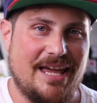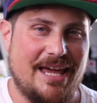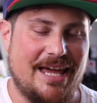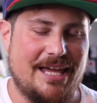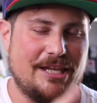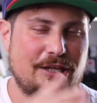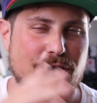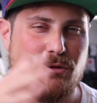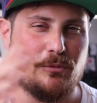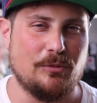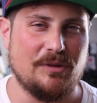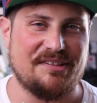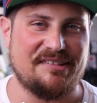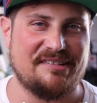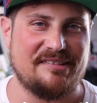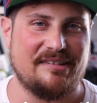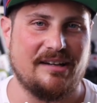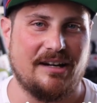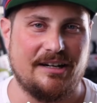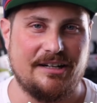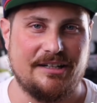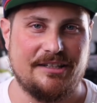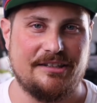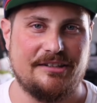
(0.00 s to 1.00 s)
and you will
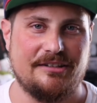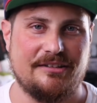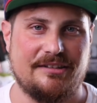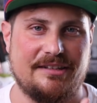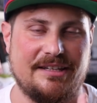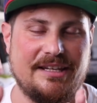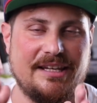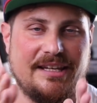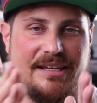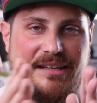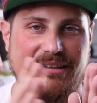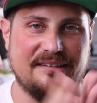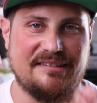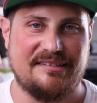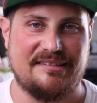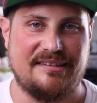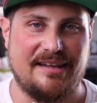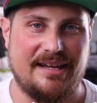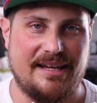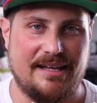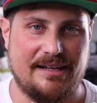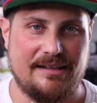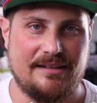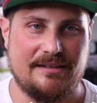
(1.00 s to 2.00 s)
start to think
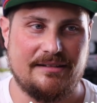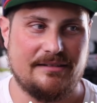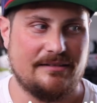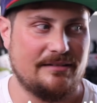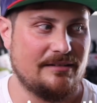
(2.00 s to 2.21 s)
instead,